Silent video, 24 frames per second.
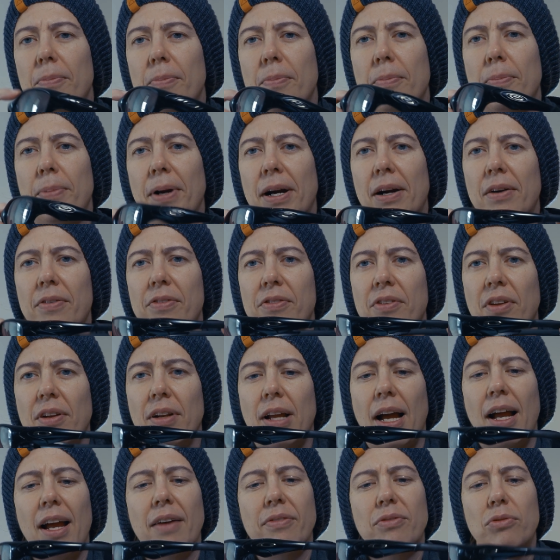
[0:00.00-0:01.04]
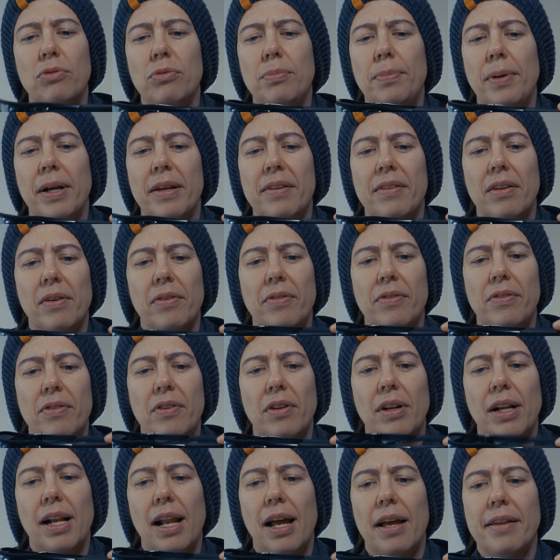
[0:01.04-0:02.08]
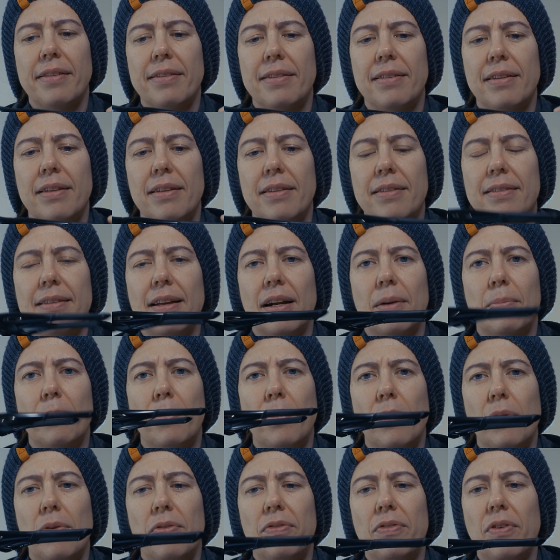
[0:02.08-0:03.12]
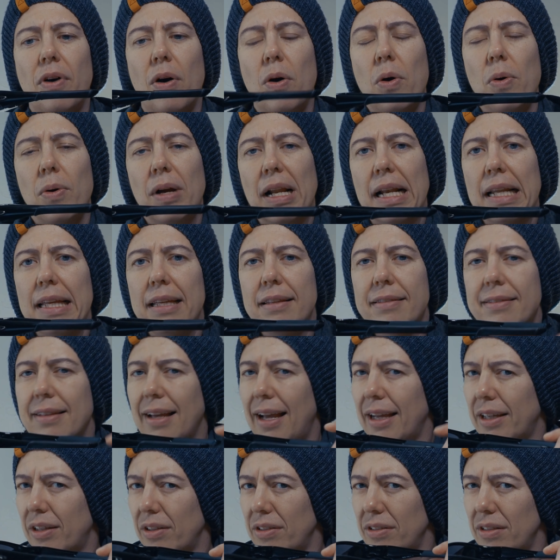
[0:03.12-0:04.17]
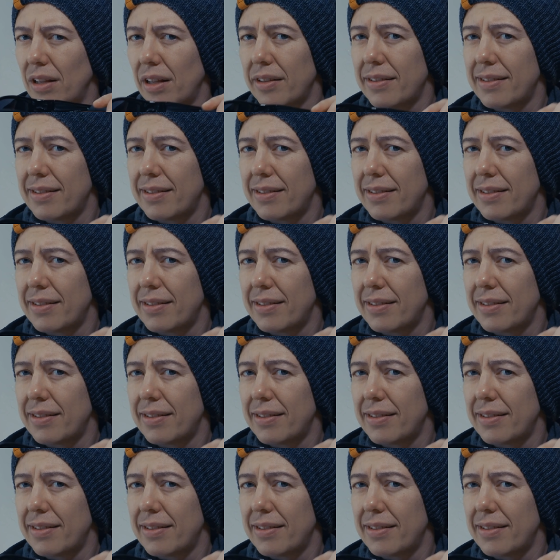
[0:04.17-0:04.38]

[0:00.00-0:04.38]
have 2 pairs of sunglasses. They're both Oakley's. I cannot